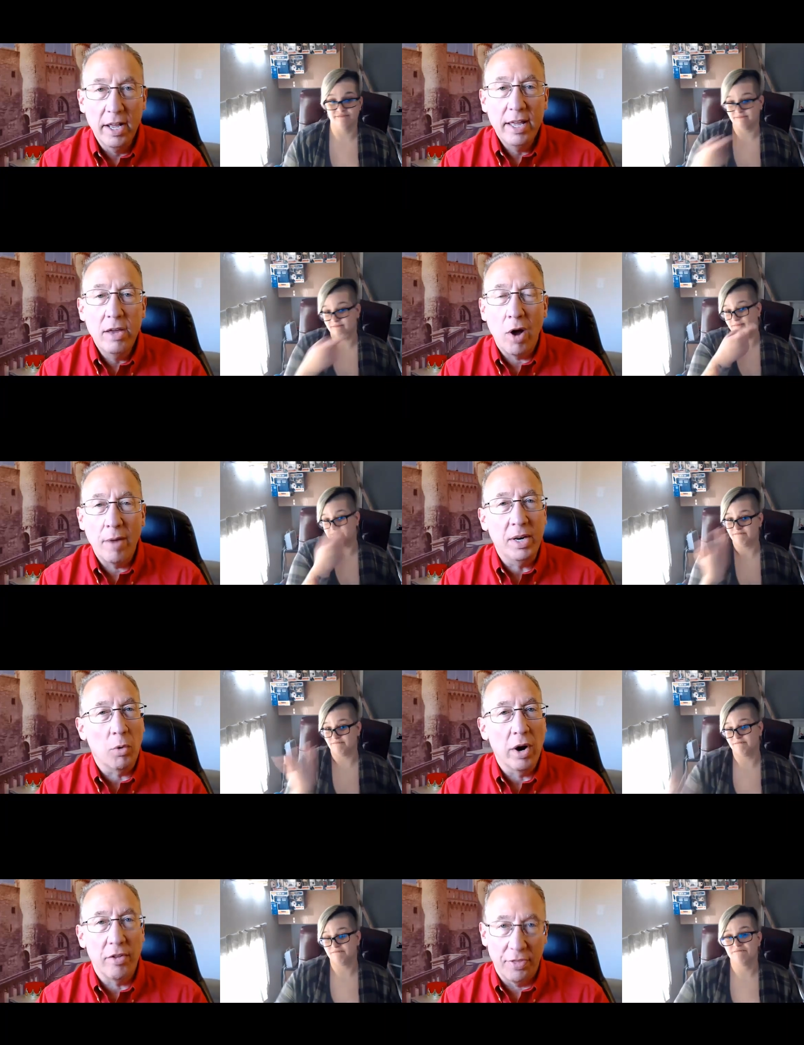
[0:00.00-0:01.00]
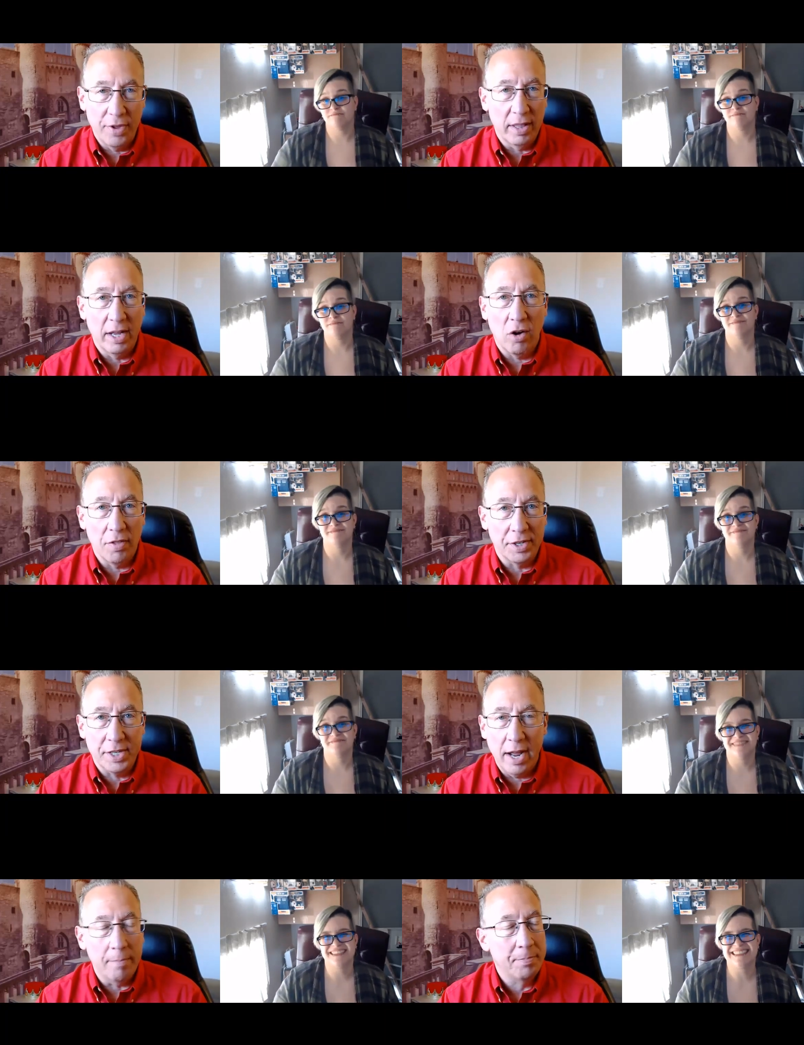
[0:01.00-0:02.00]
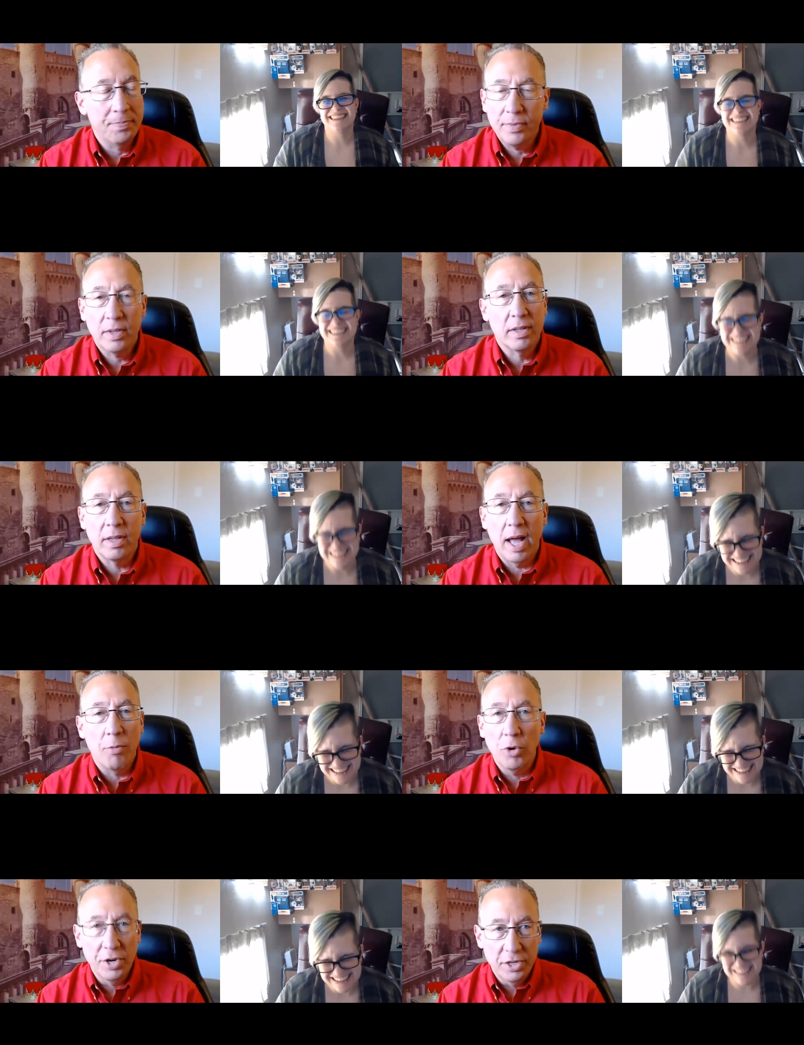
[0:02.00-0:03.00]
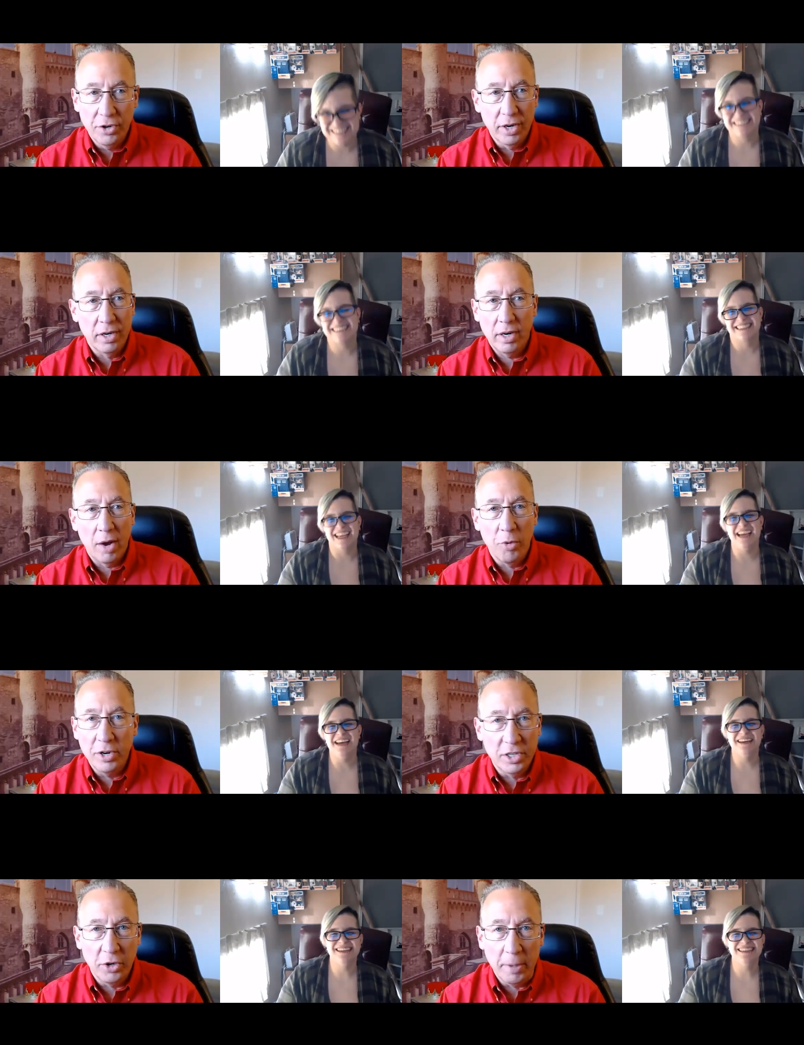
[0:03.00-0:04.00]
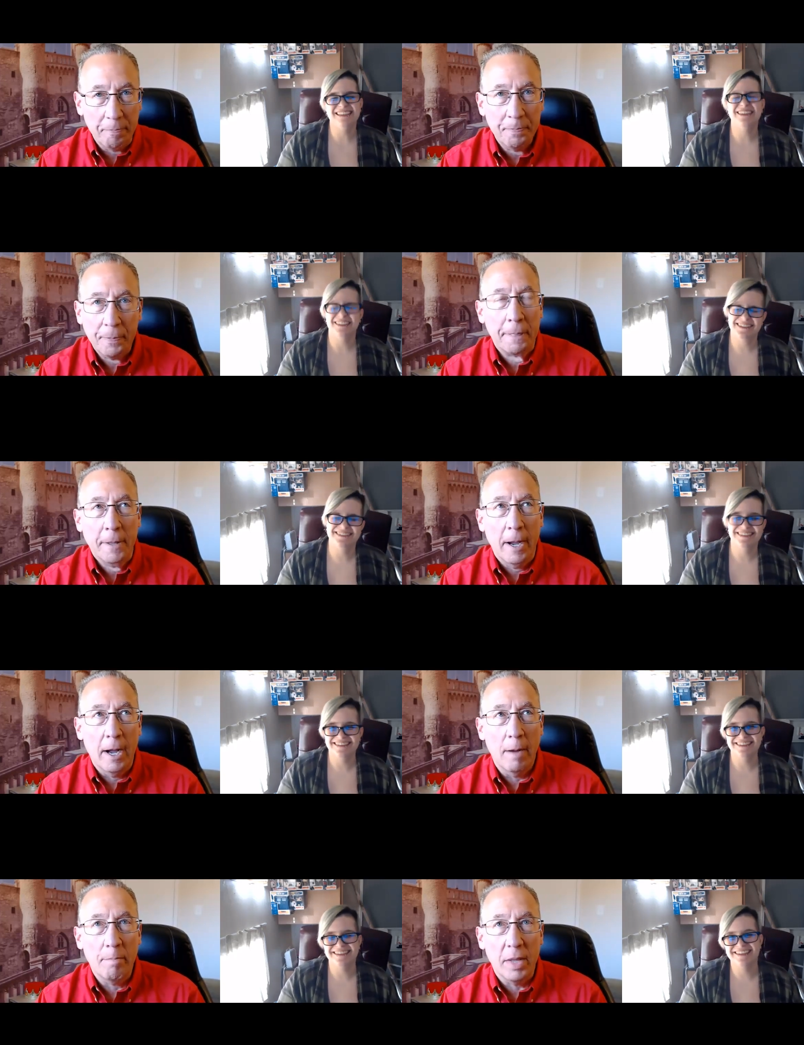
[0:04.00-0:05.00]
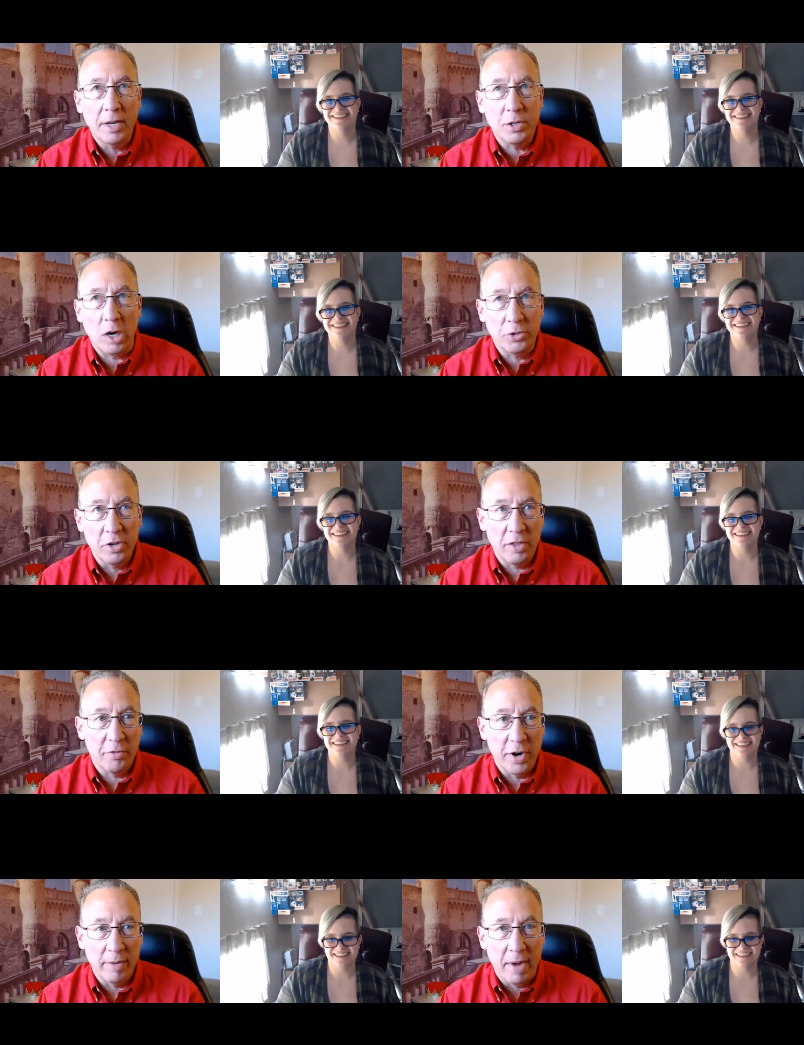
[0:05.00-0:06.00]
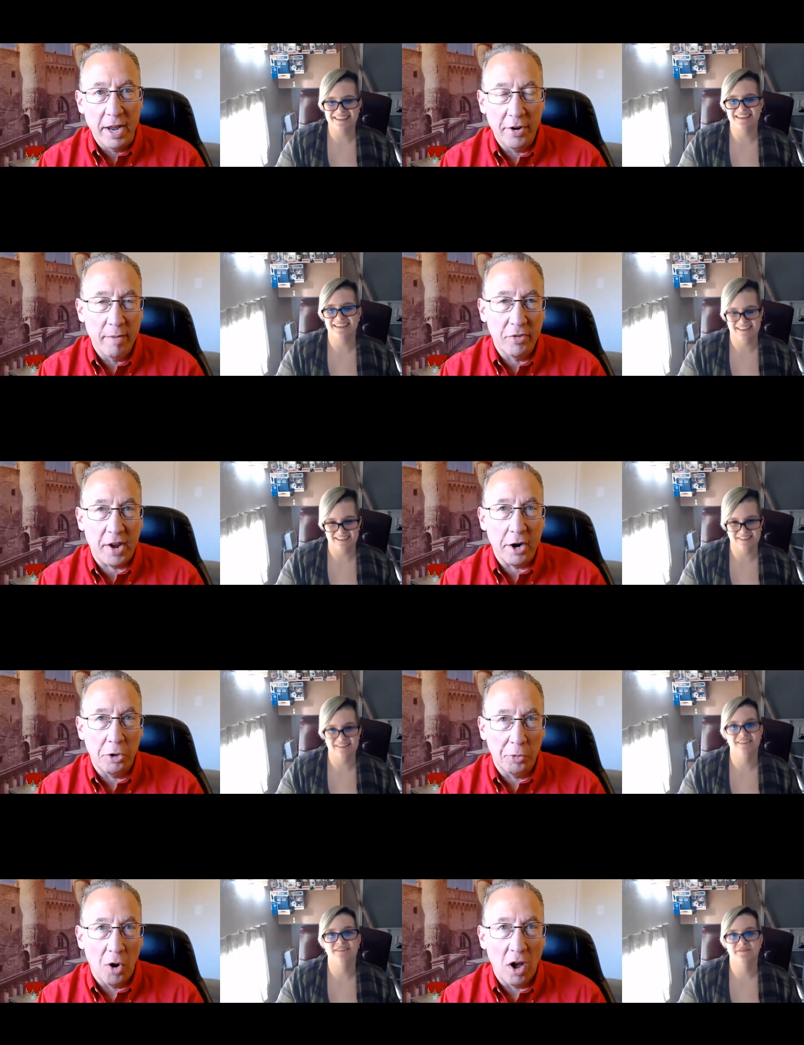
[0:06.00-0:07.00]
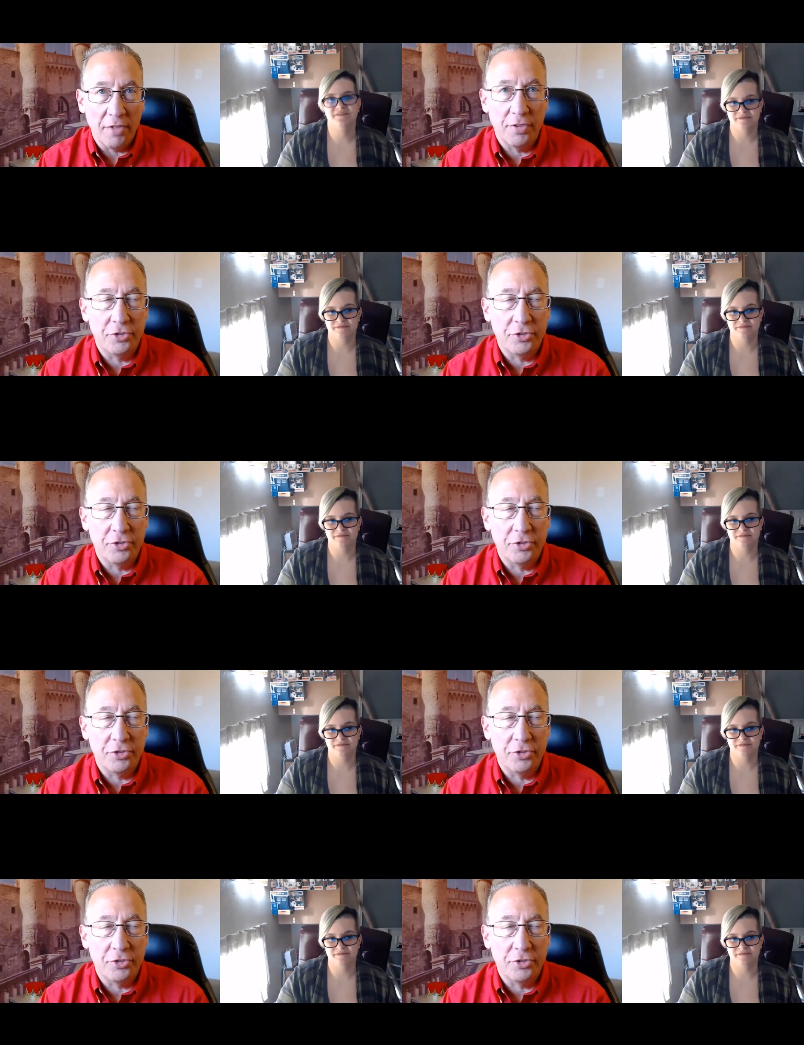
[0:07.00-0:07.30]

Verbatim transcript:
Speaker 1: He wanted me to wear the thing like all the time. I wouldn't do it. I talked to another friend of mine. Her name is Carol Roth.